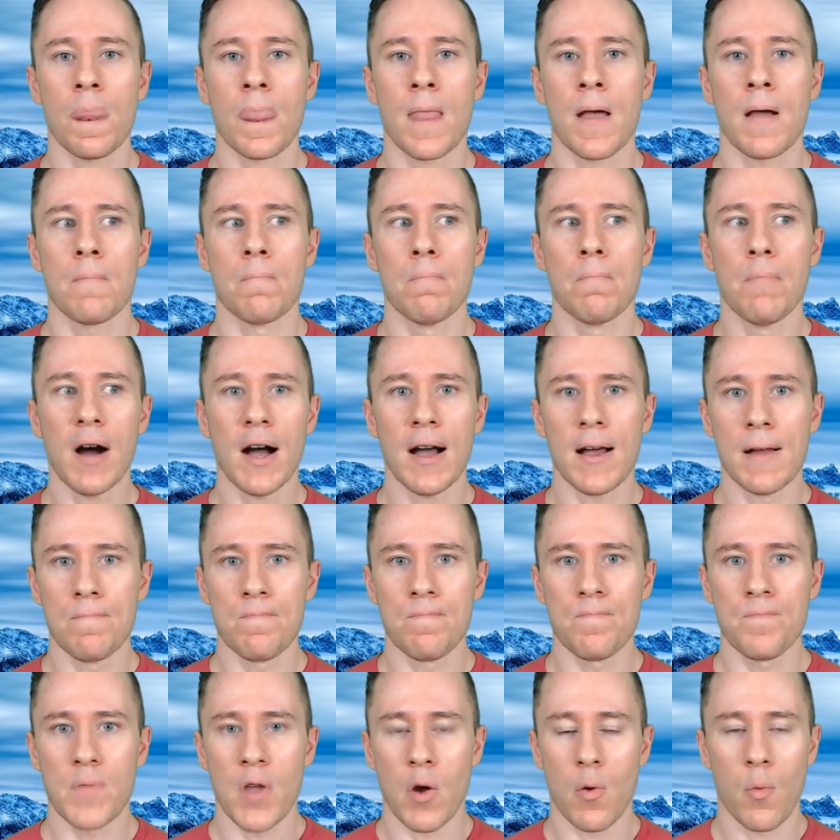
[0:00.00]
But
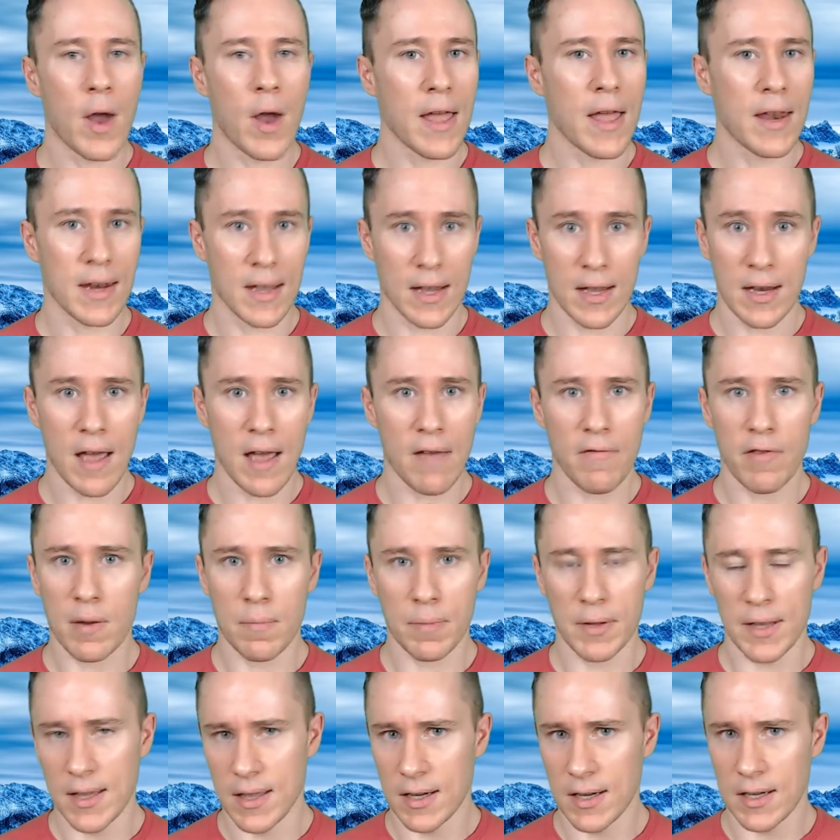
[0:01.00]
when
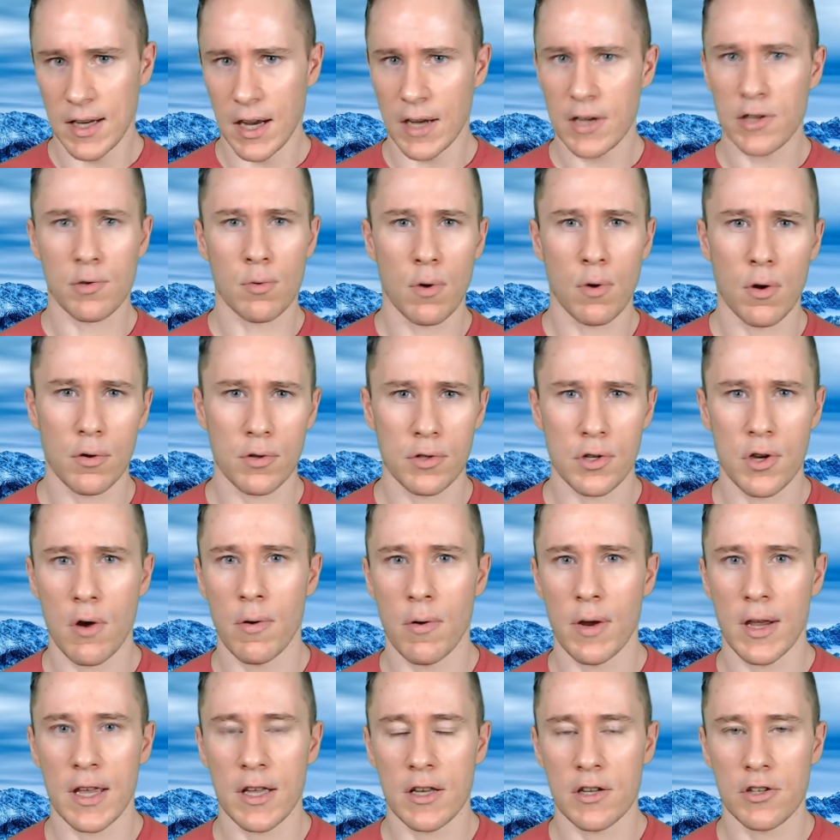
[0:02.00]
inevitably the dice rolls go
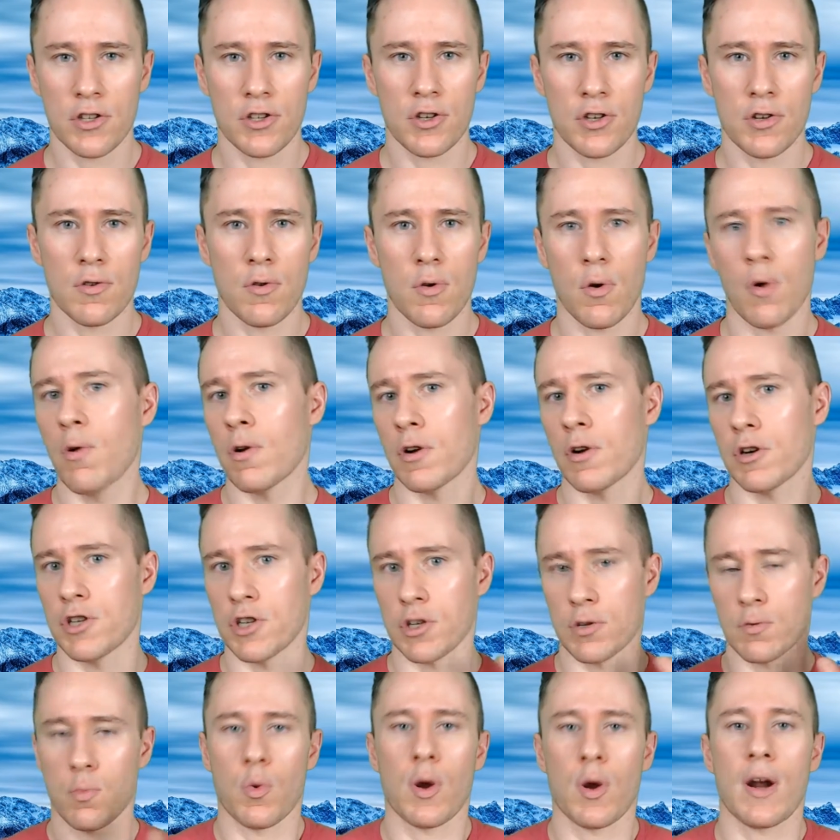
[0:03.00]
against you, or
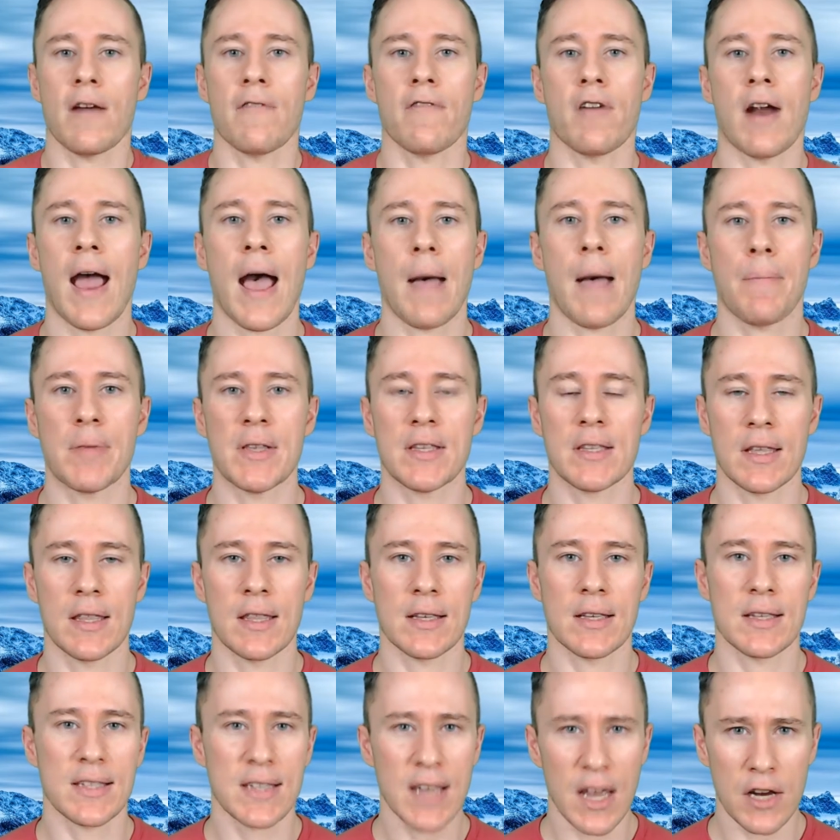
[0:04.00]
just whatever happens in the
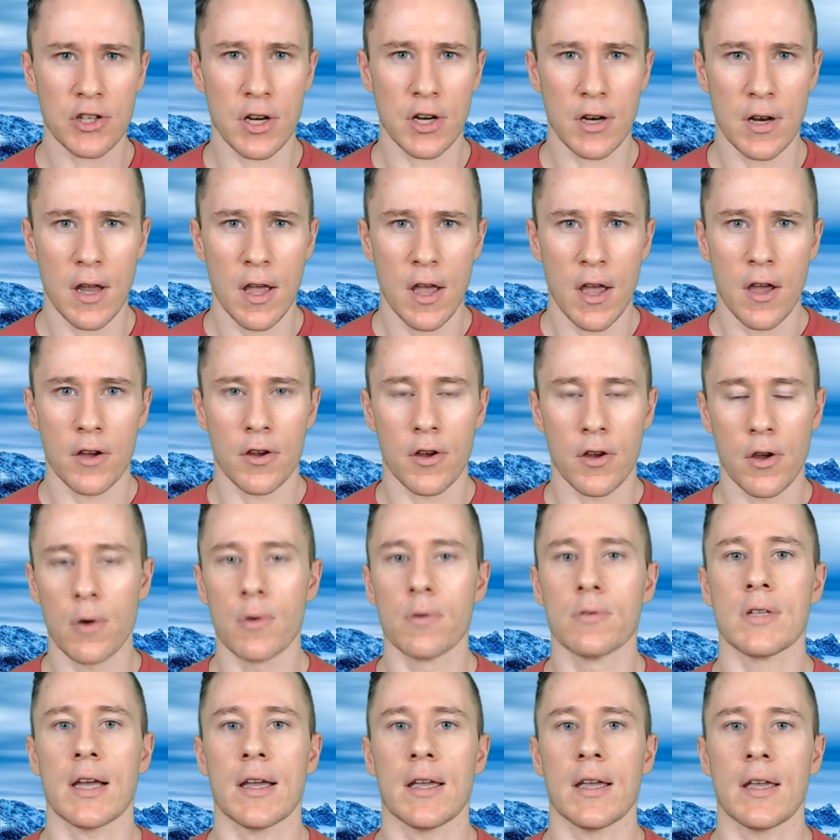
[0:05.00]
session
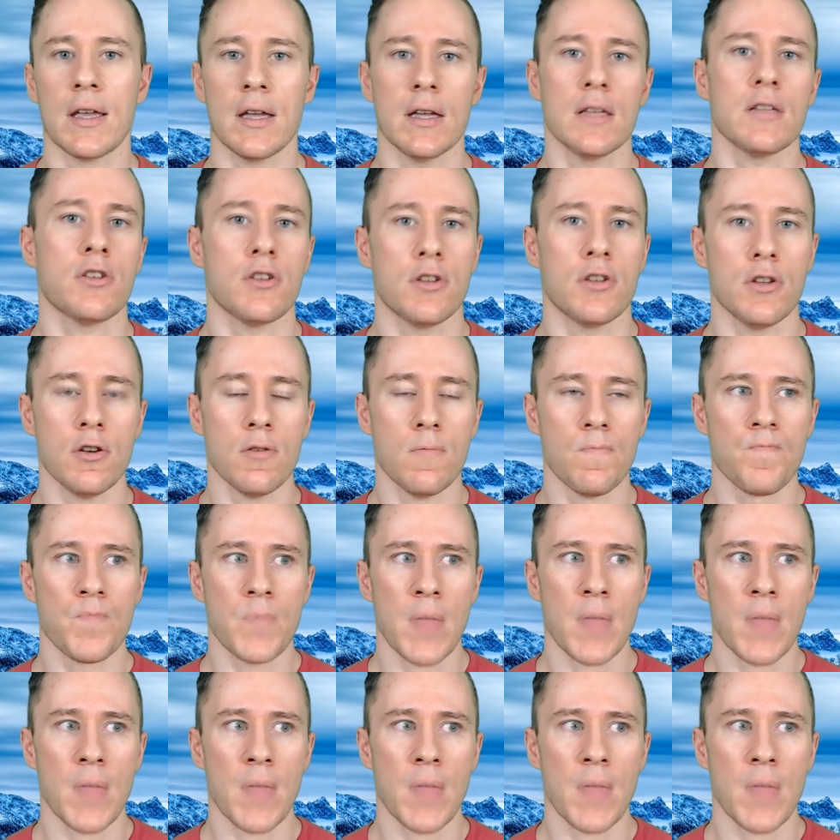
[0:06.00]
goes against you,